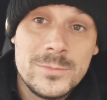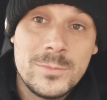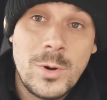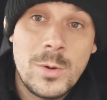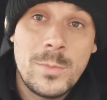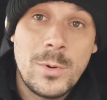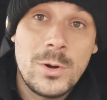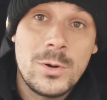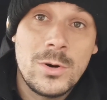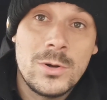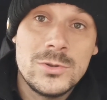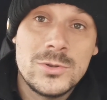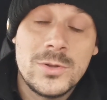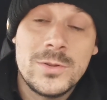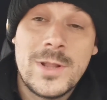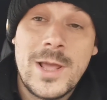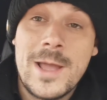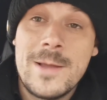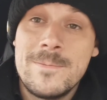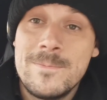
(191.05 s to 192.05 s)
My bungalow's
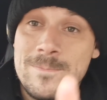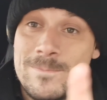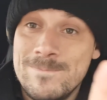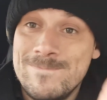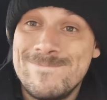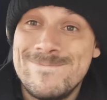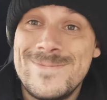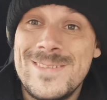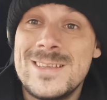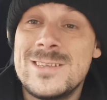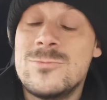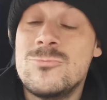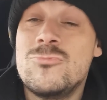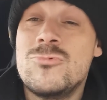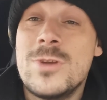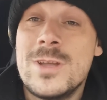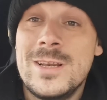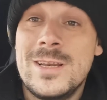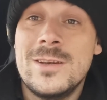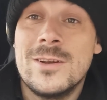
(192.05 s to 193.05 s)
on there. It's a
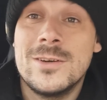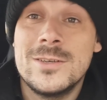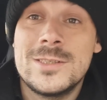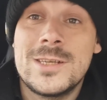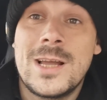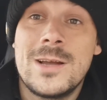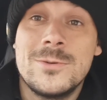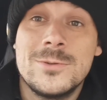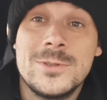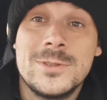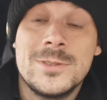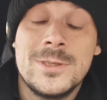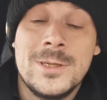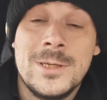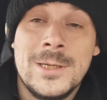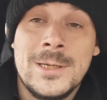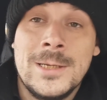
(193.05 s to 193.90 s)
really nice house.